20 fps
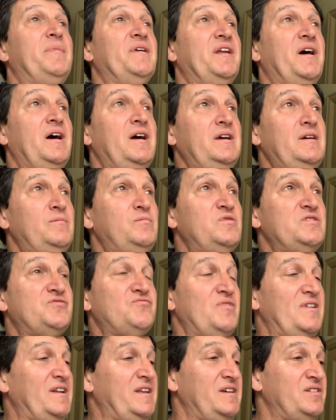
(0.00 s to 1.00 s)
But I was
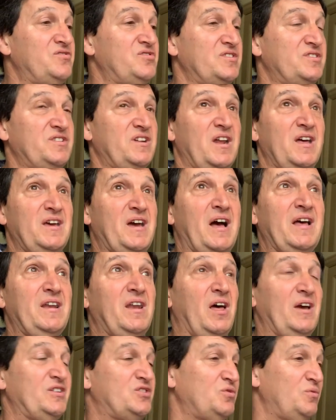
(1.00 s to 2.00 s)
really interested. I
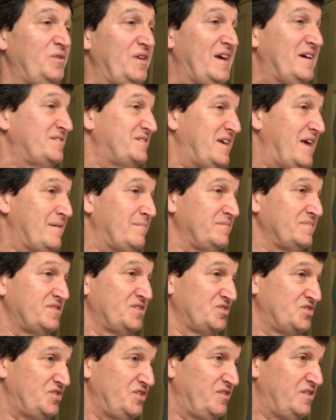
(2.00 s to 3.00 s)
liked all the SMs,
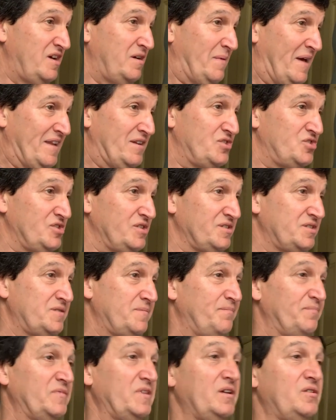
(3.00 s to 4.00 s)
the studio managers.
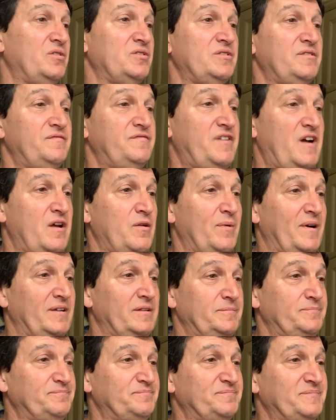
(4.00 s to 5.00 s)
That's not
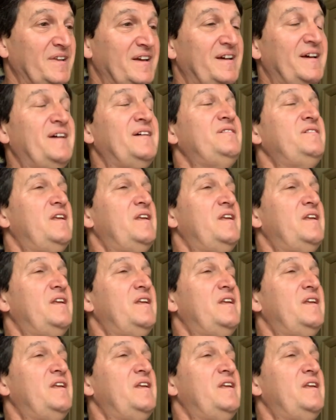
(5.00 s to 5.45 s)
sadomasochism, is it?